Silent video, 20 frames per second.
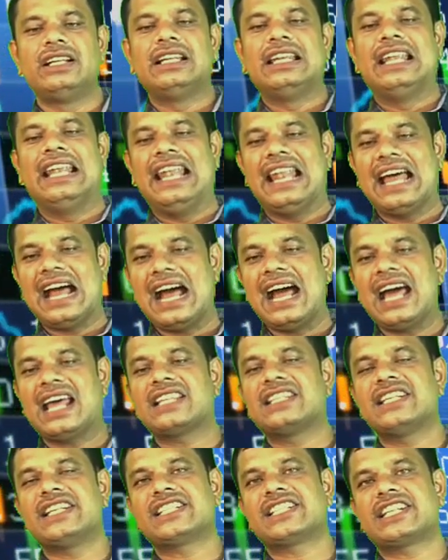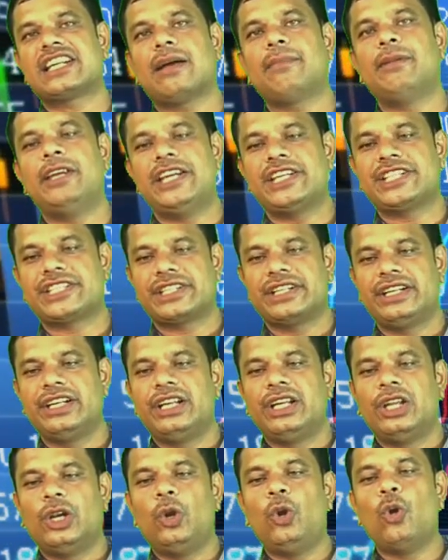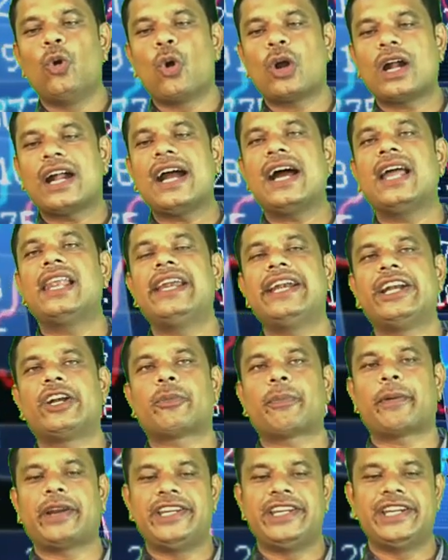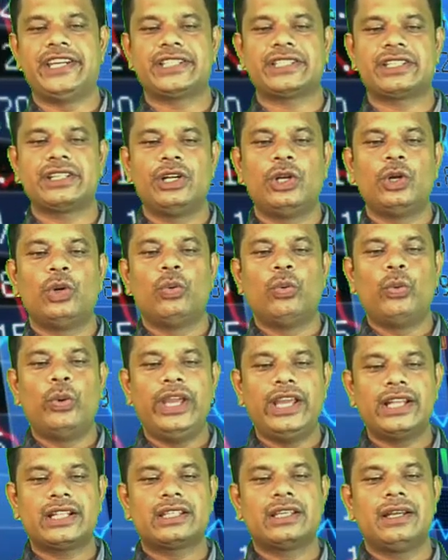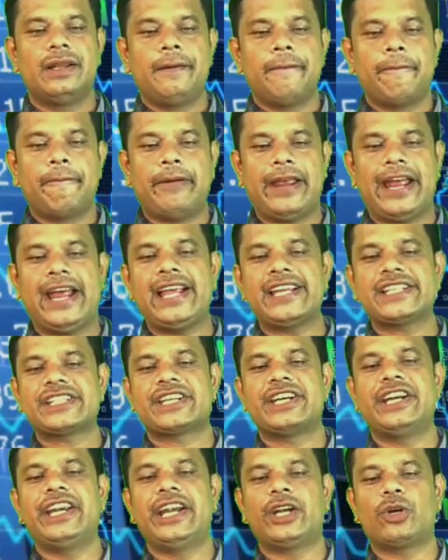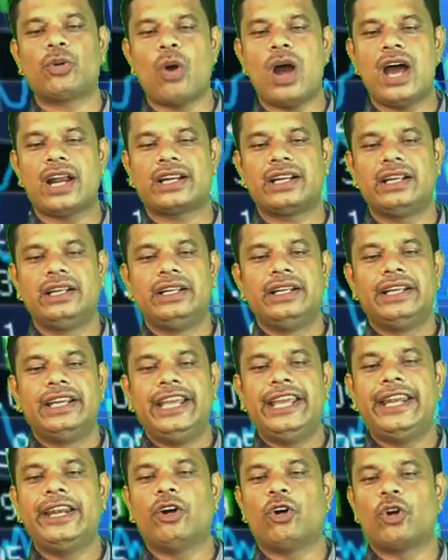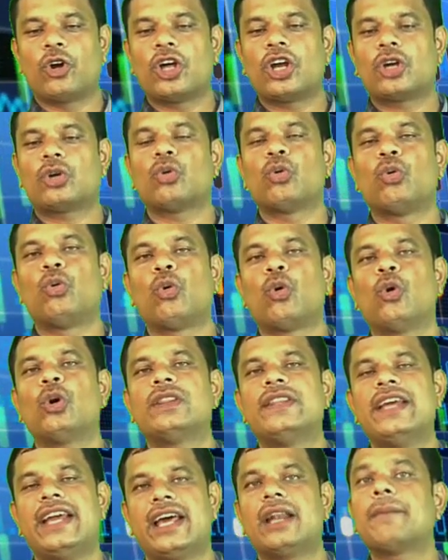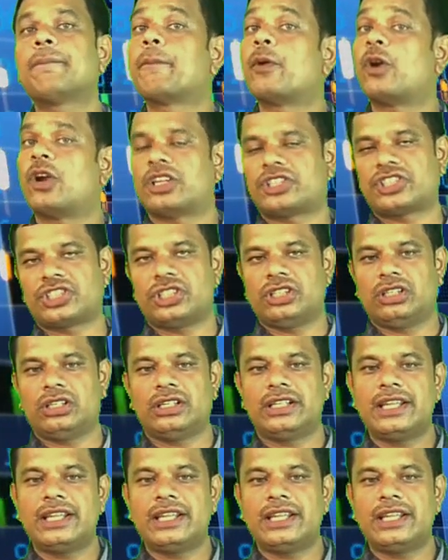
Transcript: large established local enterprises with vast network in order to grow their production.